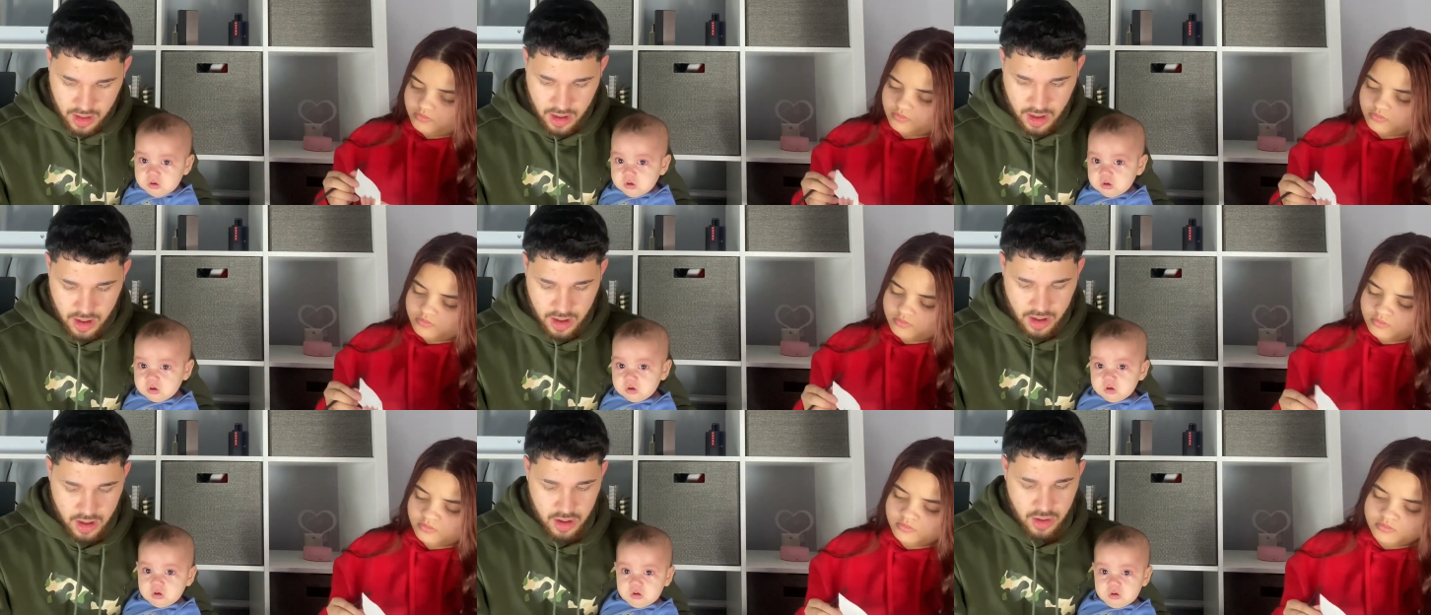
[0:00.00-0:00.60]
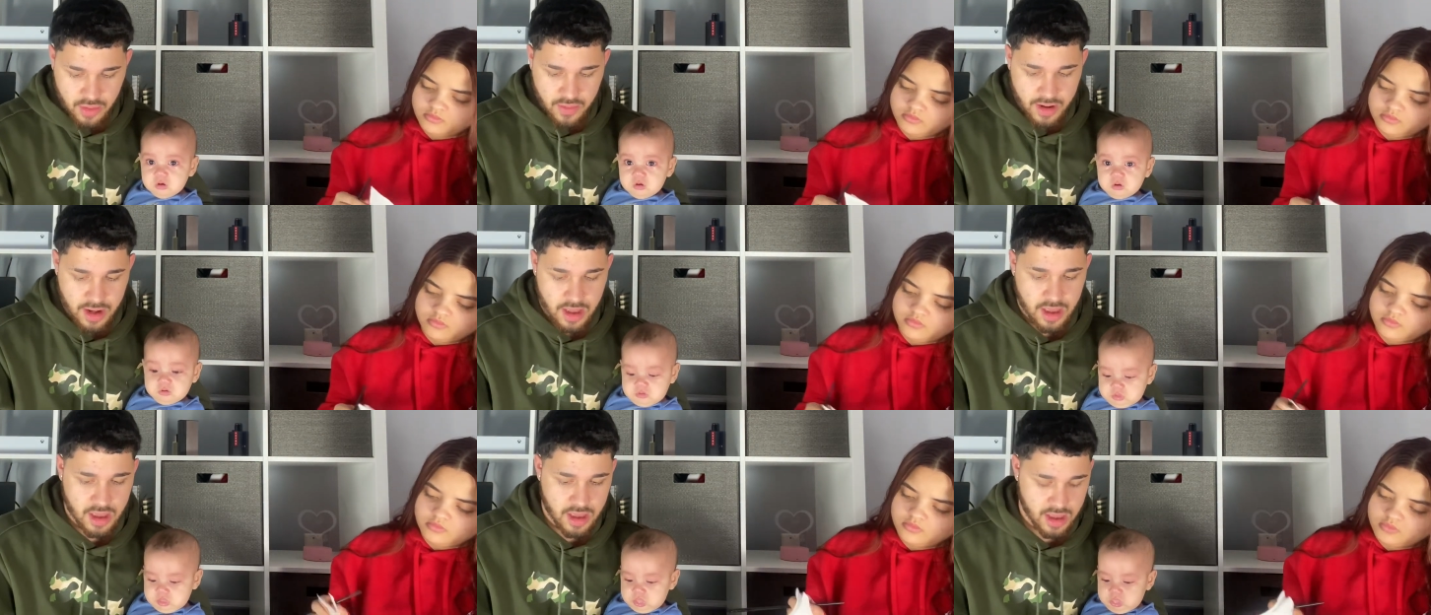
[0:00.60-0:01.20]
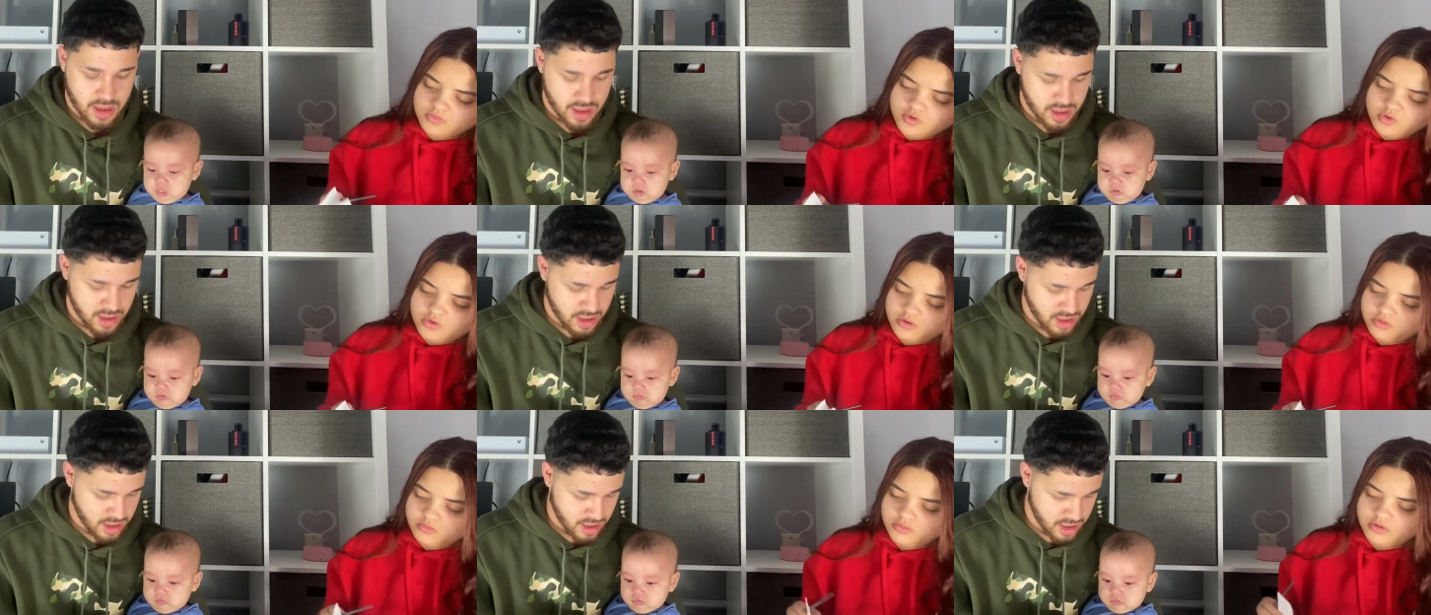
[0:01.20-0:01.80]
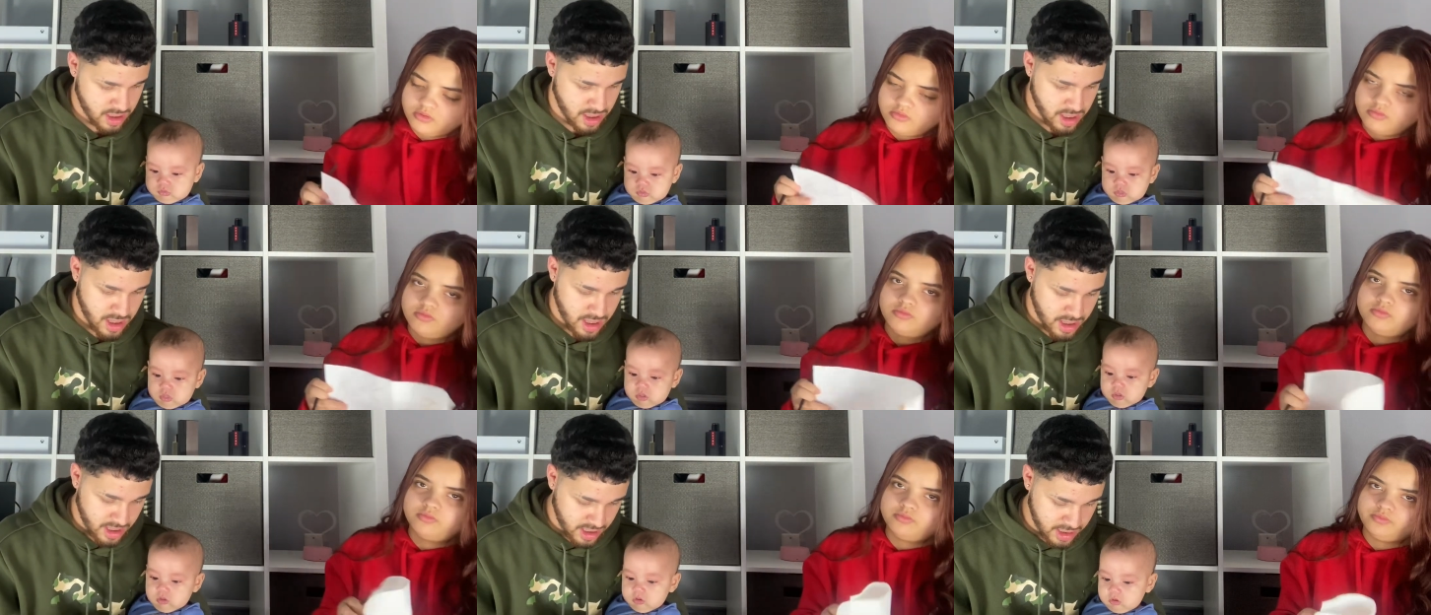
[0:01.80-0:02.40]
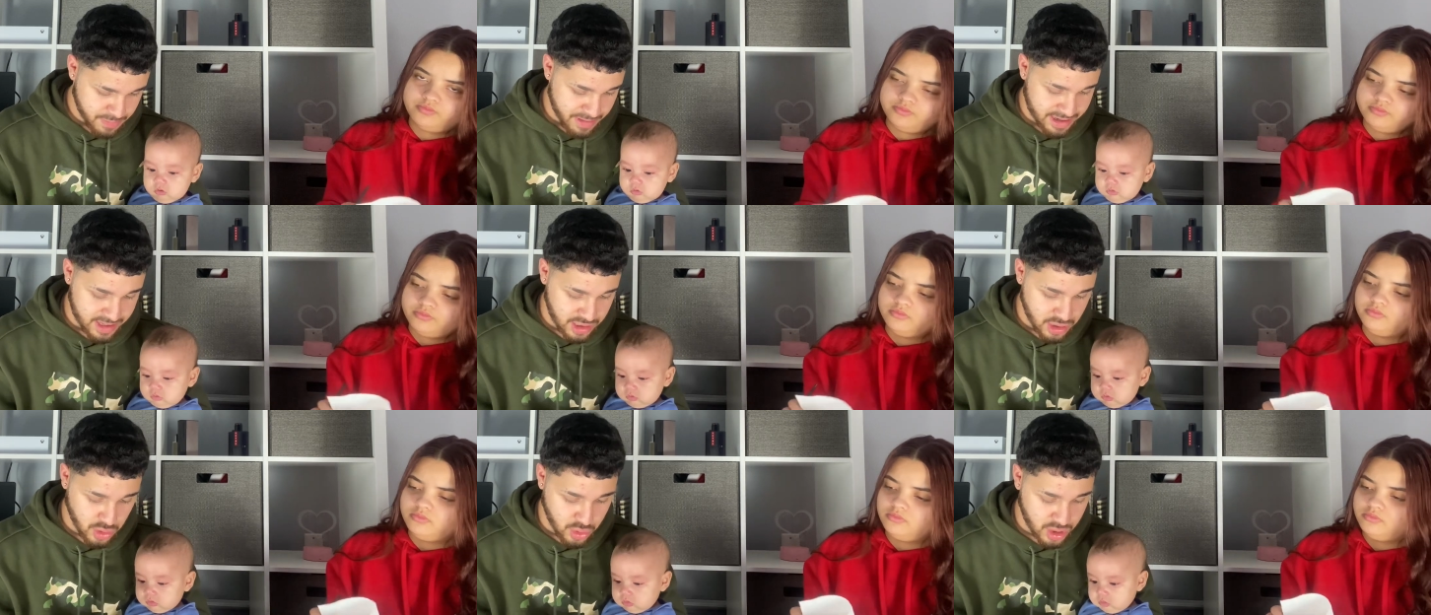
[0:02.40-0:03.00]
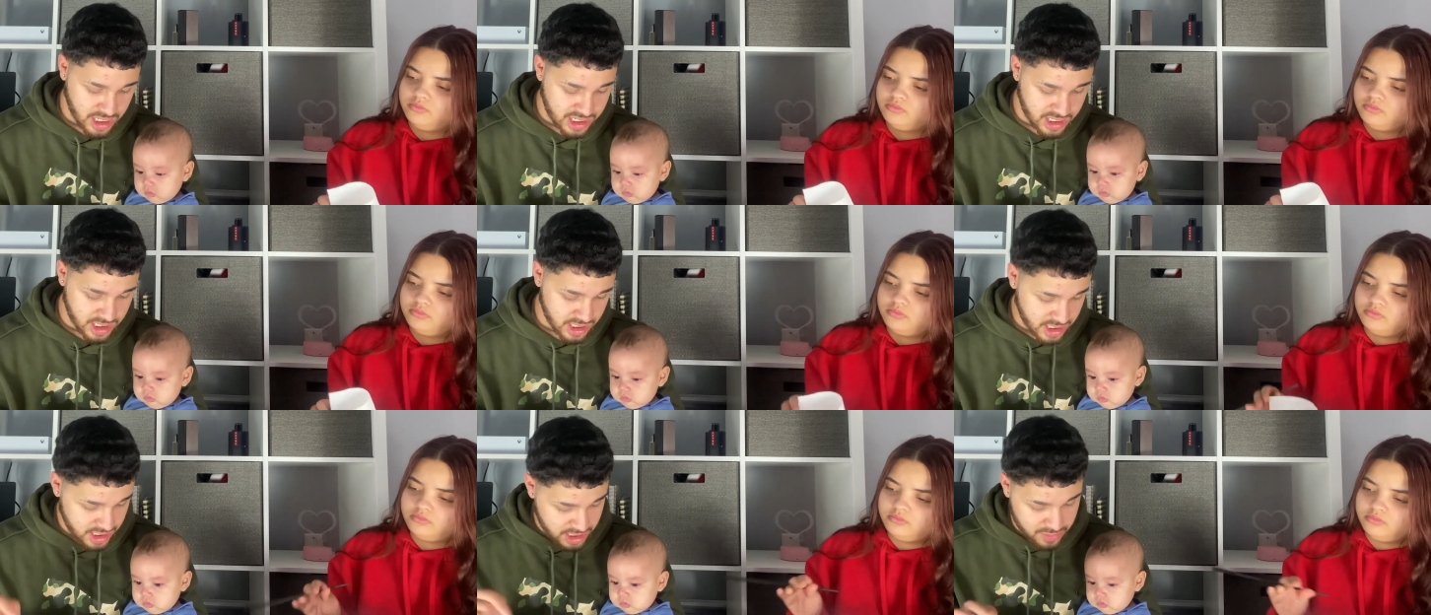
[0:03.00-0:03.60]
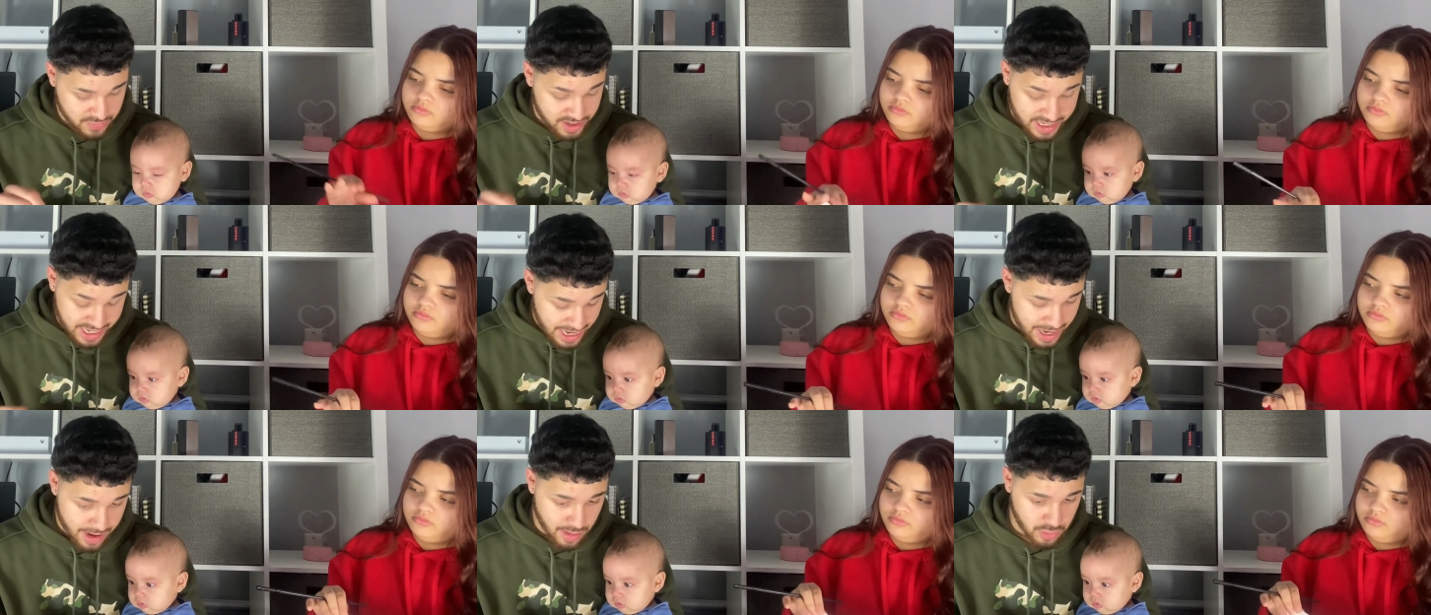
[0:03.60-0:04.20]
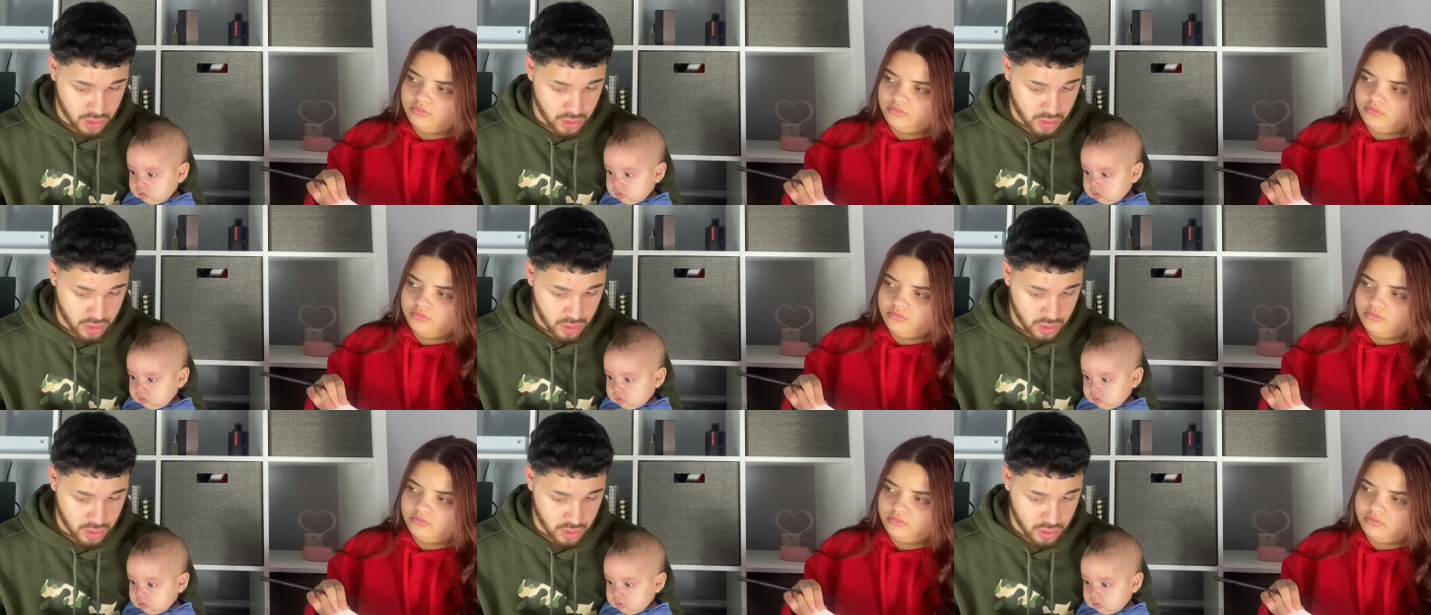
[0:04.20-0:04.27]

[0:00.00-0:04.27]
Speaker 1: on. Alright, are you ready? This is spicy. Don't touch it. This is really hot.